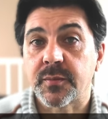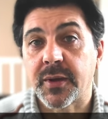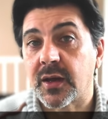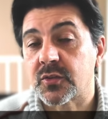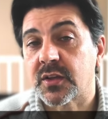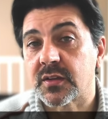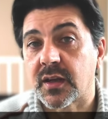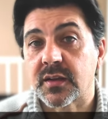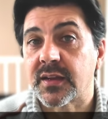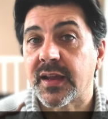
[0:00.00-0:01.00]
about
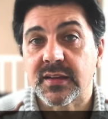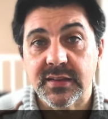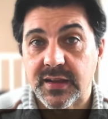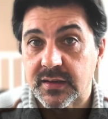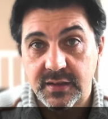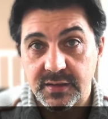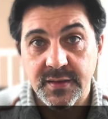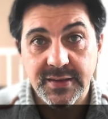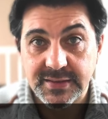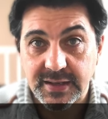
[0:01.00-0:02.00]
conducting and conducting
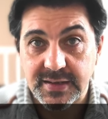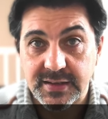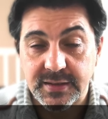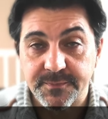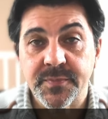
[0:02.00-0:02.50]
technique.